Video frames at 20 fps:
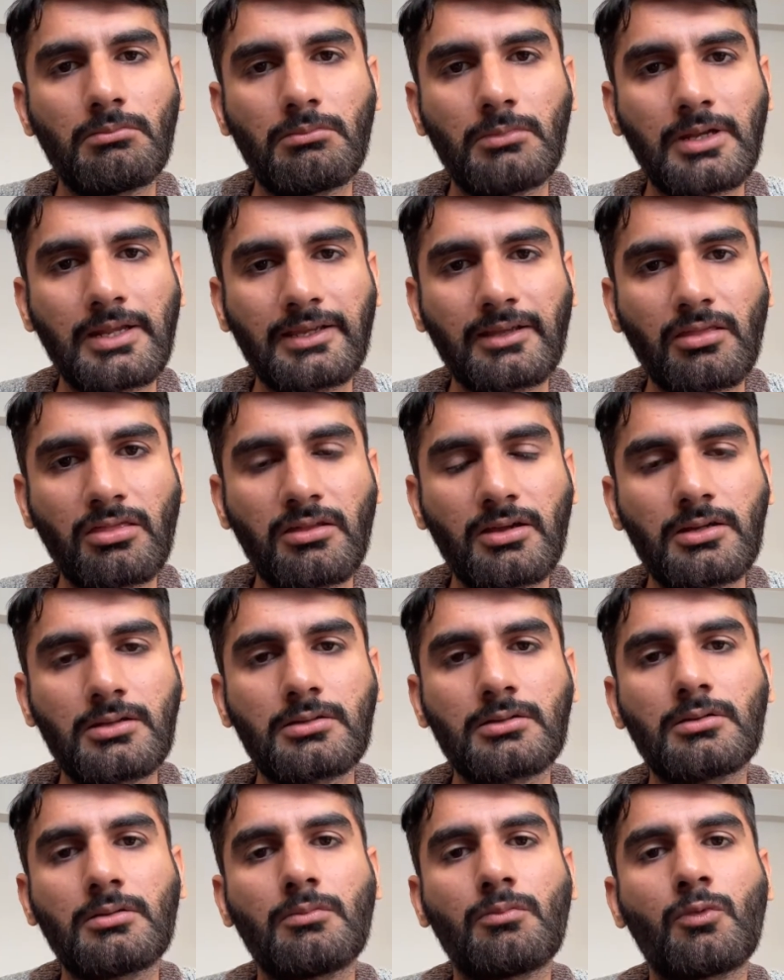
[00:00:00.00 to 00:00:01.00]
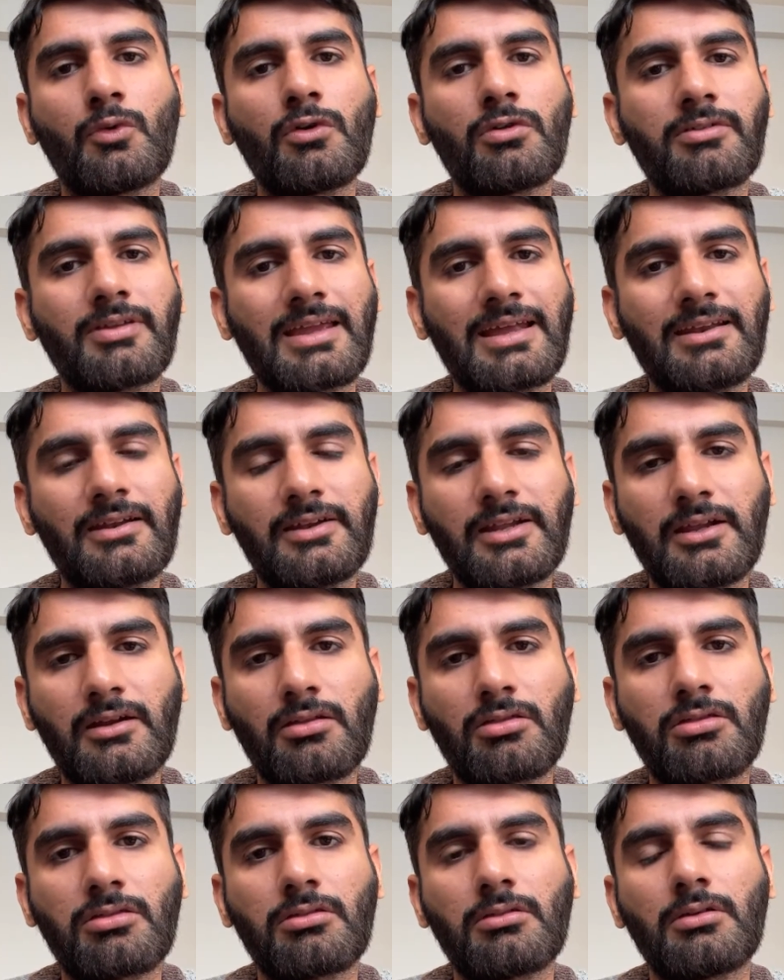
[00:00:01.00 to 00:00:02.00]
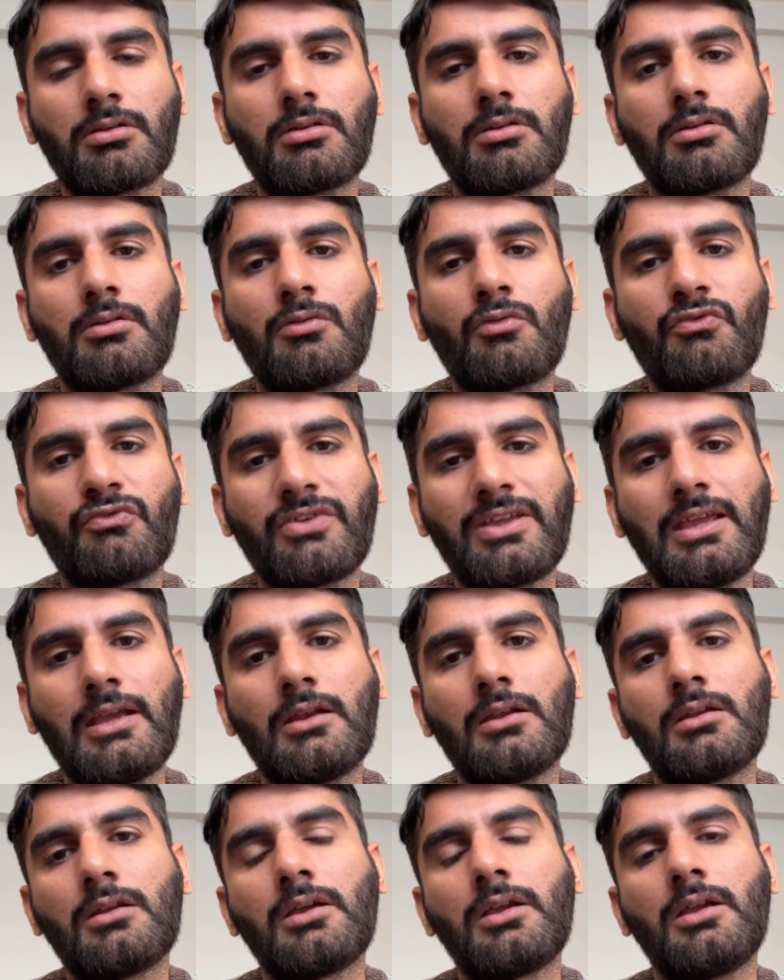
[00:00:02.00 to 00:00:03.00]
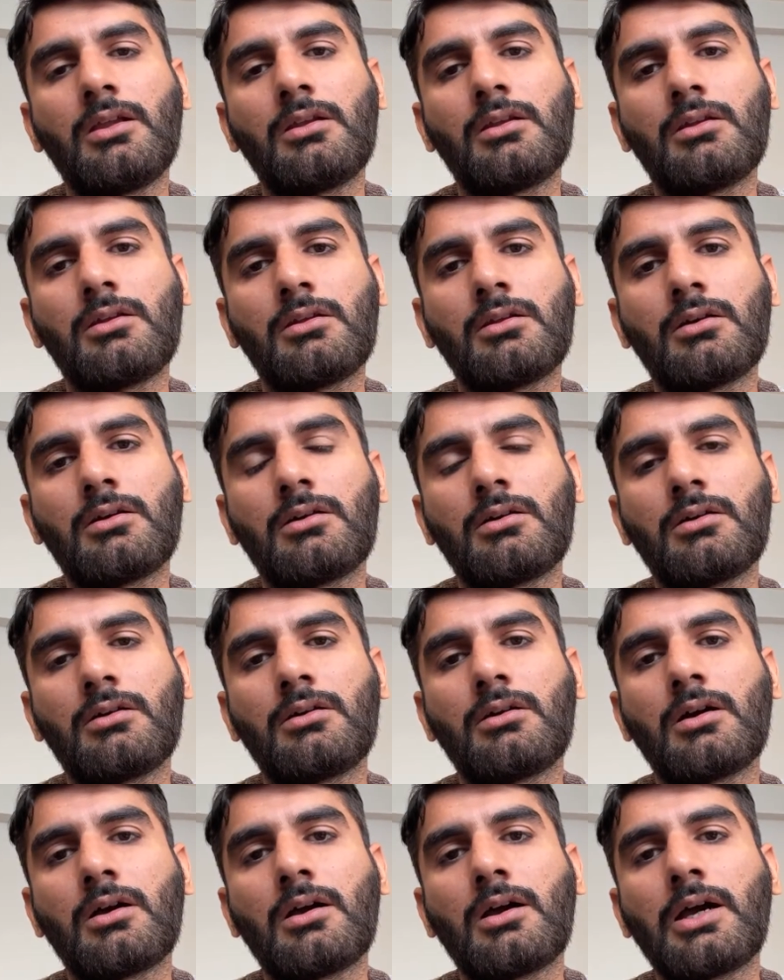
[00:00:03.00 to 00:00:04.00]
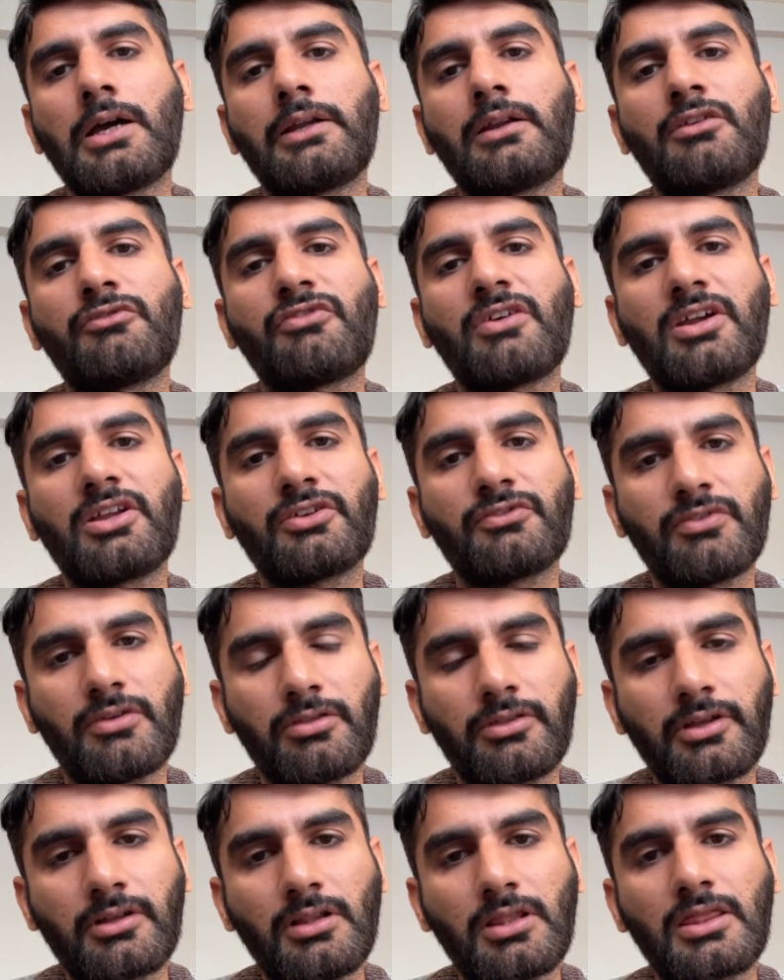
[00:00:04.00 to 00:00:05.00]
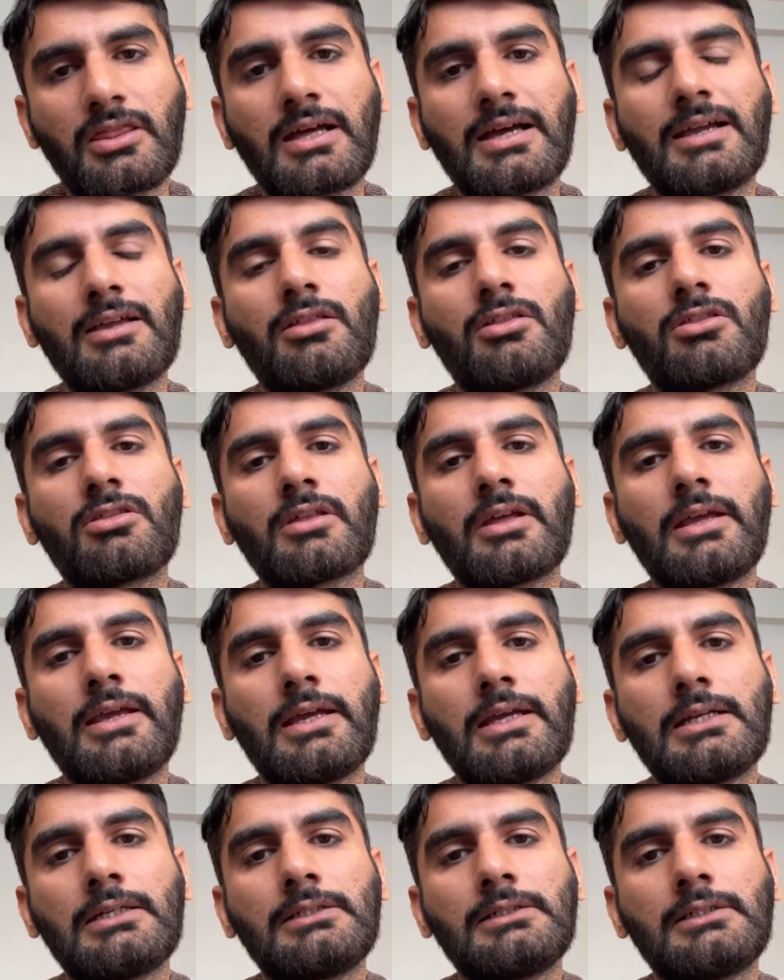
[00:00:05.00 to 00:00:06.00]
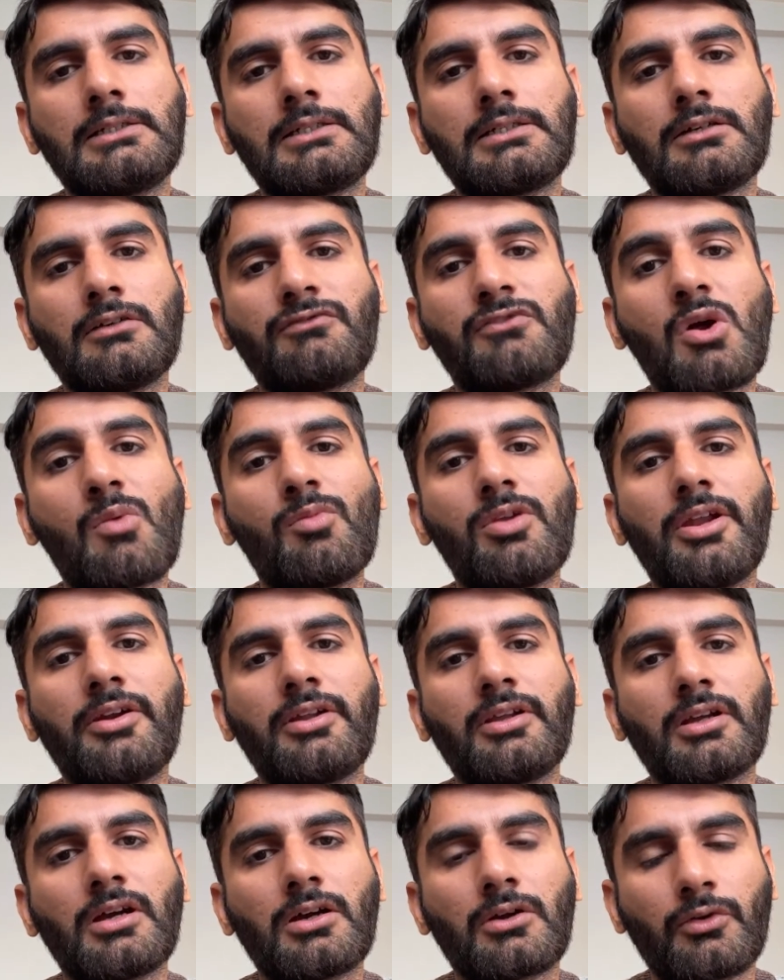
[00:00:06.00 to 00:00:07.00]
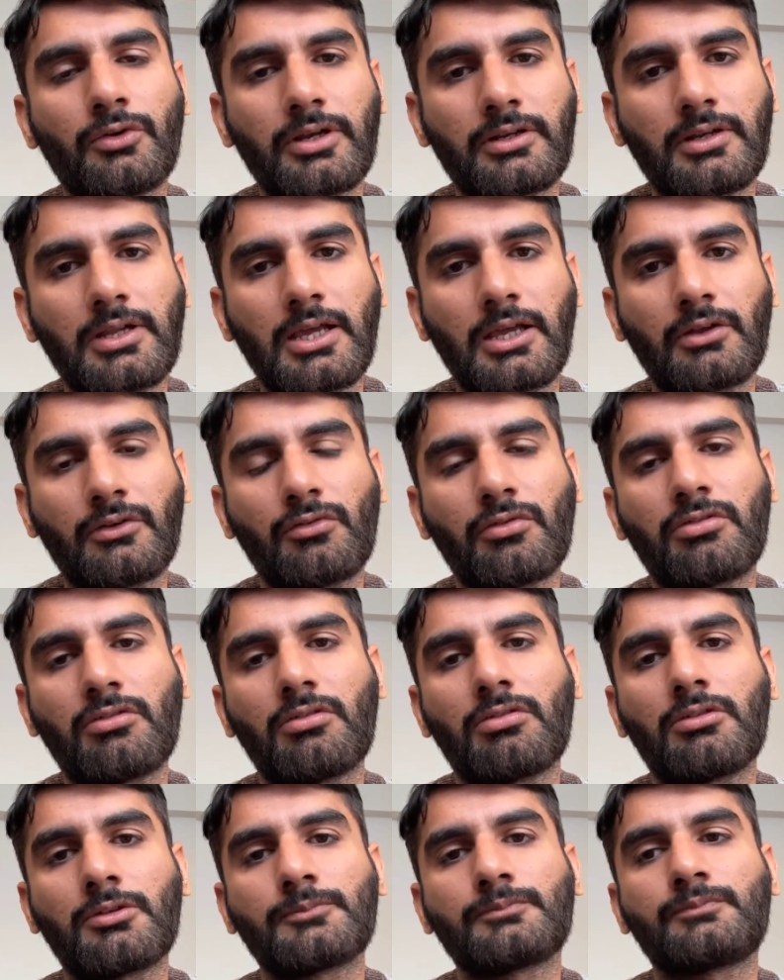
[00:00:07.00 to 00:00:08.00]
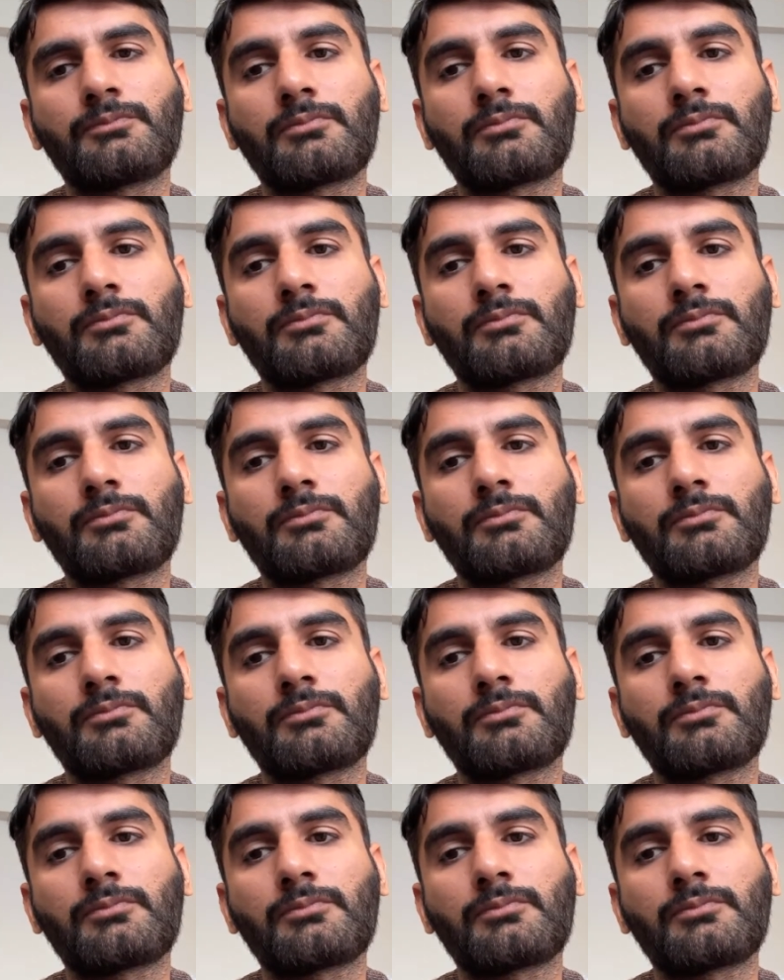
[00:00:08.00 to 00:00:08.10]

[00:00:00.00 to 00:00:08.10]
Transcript: like I said, most candidates fail in identifying physical signs and formulating a correct diagnosis.